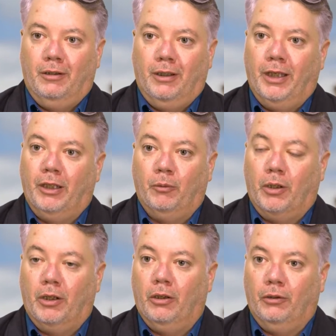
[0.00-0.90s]

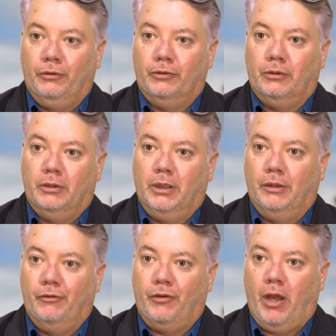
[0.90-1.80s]
anywhere else in
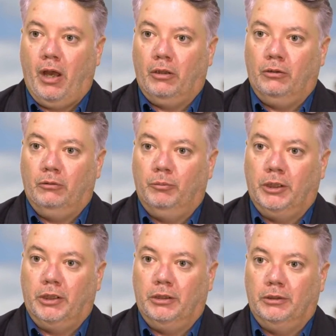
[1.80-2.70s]
Seattle,
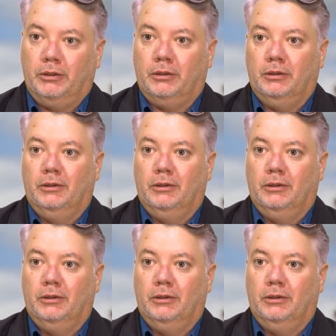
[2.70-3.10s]
because